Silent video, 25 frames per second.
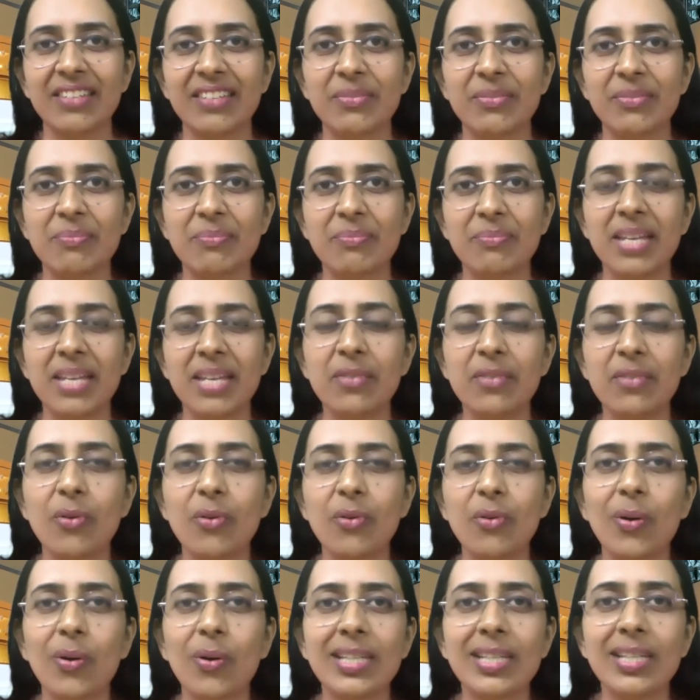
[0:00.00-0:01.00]
May you
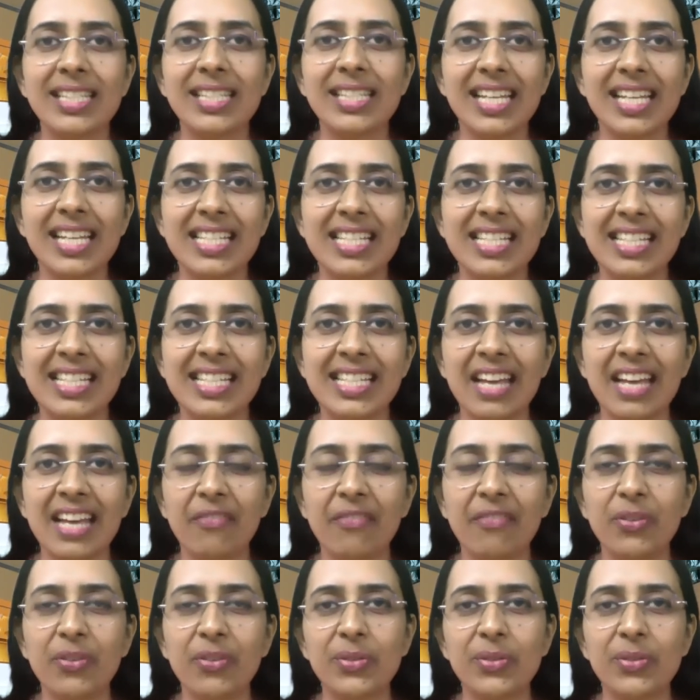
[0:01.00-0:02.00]
all stay safe.
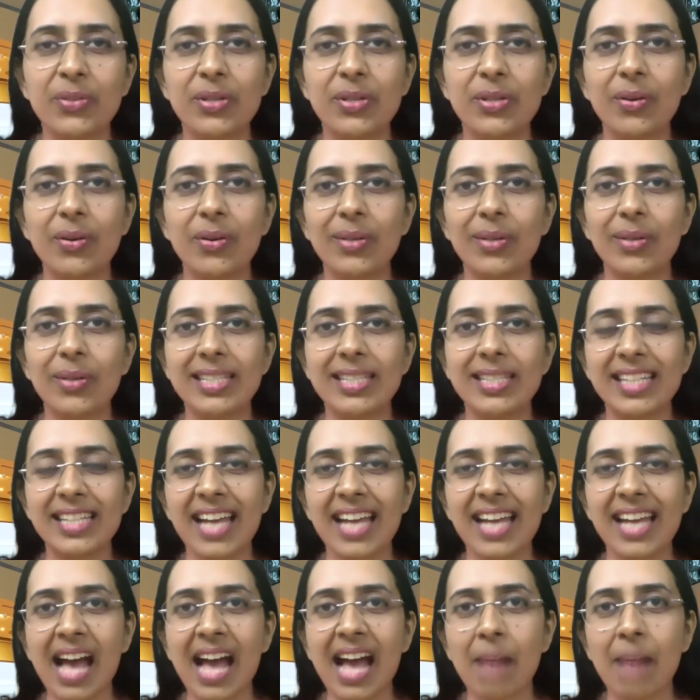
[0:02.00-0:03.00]
You all stay
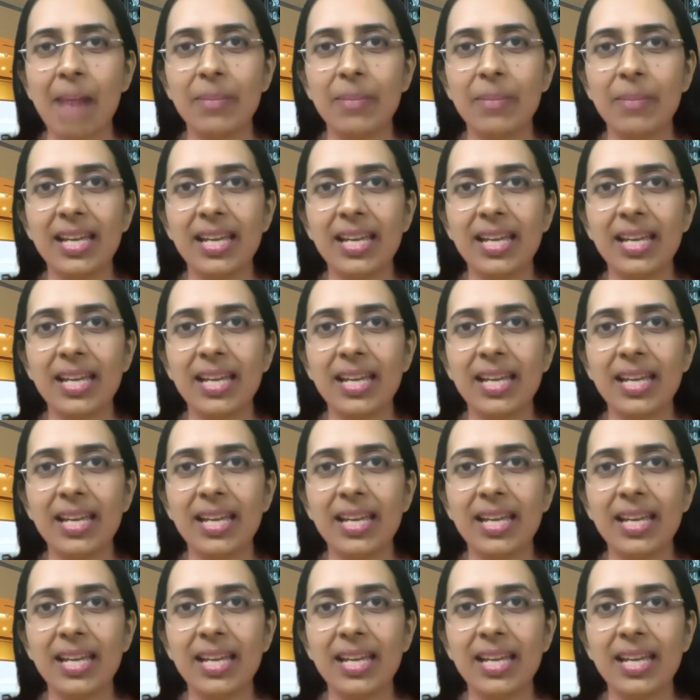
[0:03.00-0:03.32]
happy.